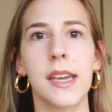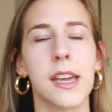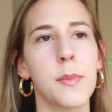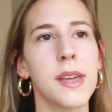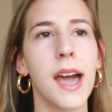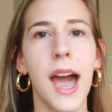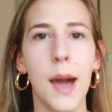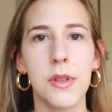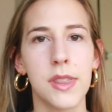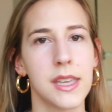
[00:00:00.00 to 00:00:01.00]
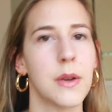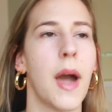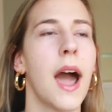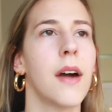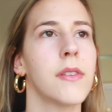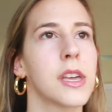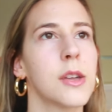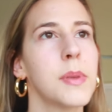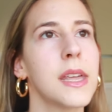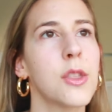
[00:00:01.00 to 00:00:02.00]
It could be a habit that you have. It
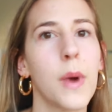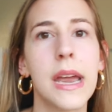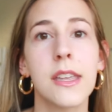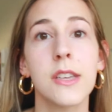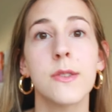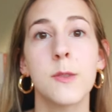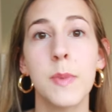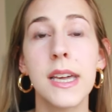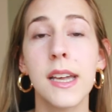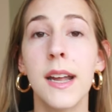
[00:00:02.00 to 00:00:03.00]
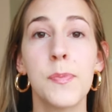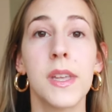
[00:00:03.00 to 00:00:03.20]
could be the way that you speak